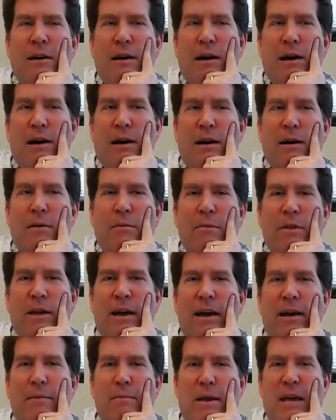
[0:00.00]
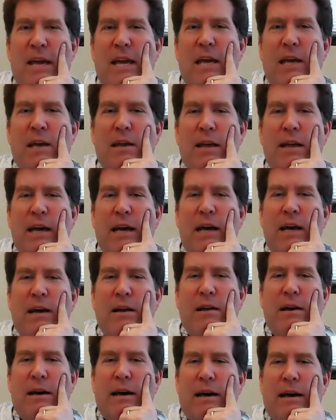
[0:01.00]
had me, and they
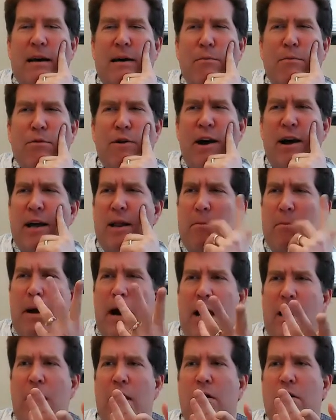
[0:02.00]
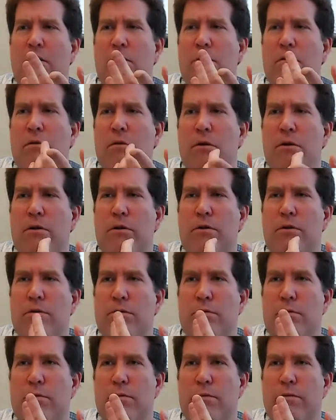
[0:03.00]
had Brian Mallow,
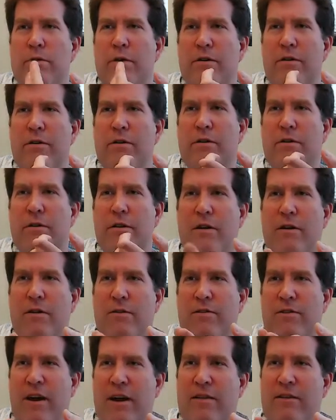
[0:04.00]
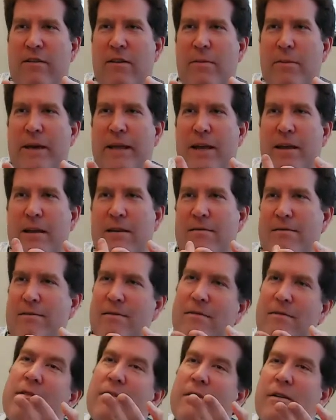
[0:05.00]
who does the science comedian.
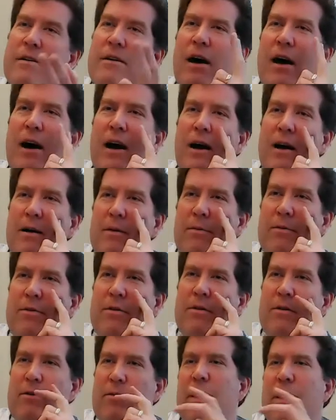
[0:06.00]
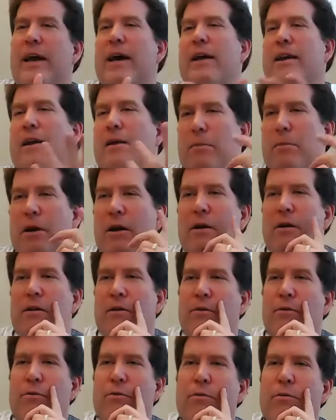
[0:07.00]
So they had him there to
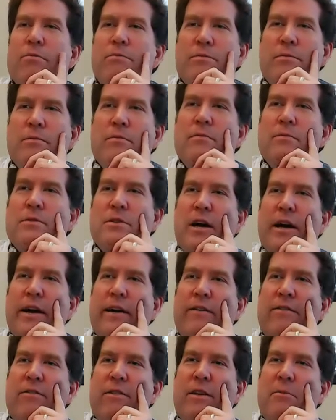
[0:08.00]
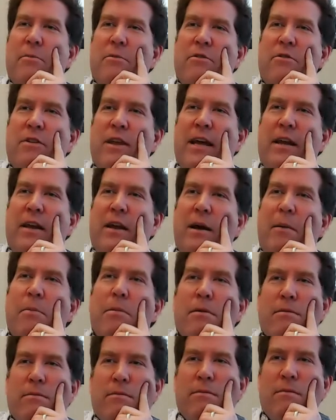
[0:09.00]
do science-themed
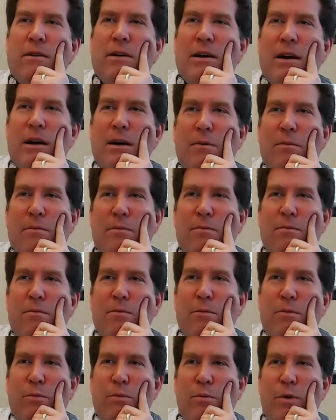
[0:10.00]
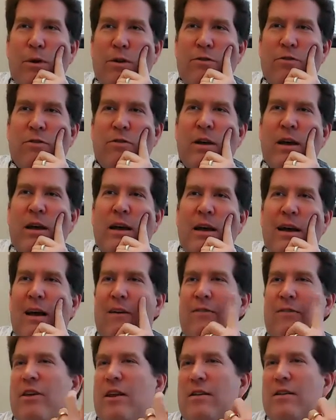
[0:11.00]
stand-up, which
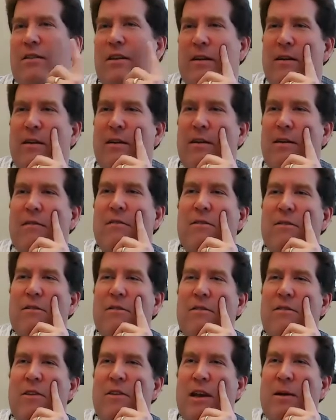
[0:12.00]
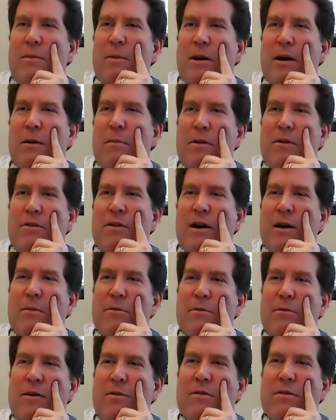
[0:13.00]
I've seen him a couple of
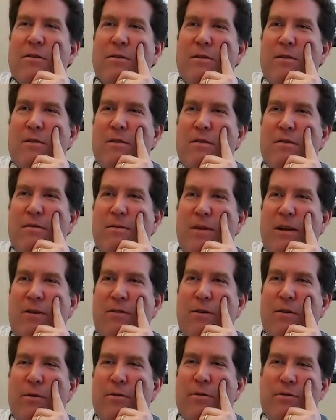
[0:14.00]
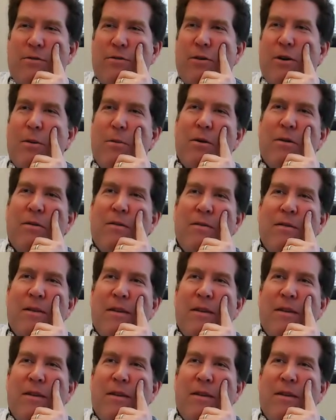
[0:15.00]
times. That's always enjoyable.